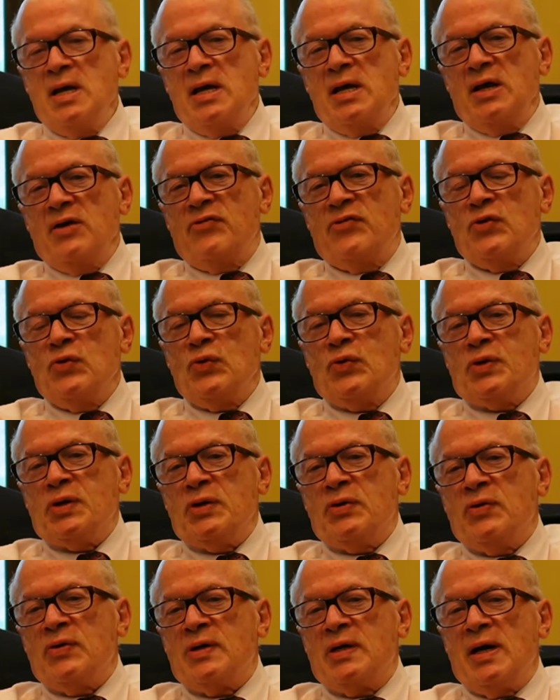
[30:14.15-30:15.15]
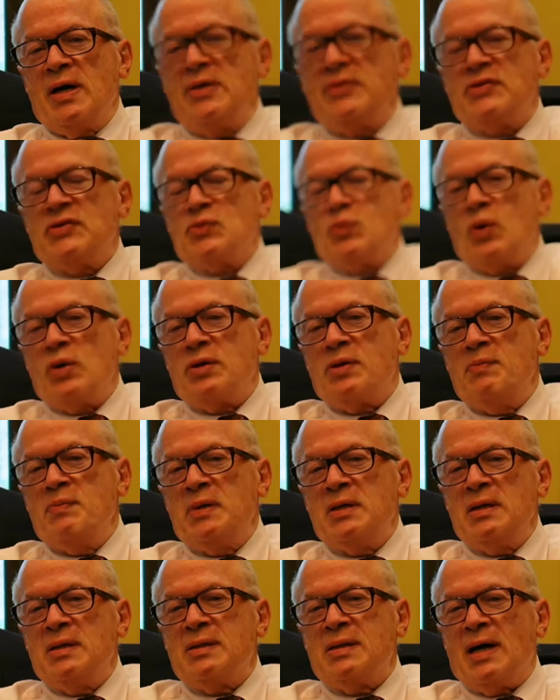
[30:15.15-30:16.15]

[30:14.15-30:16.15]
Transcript: if you think your case is worth $1 million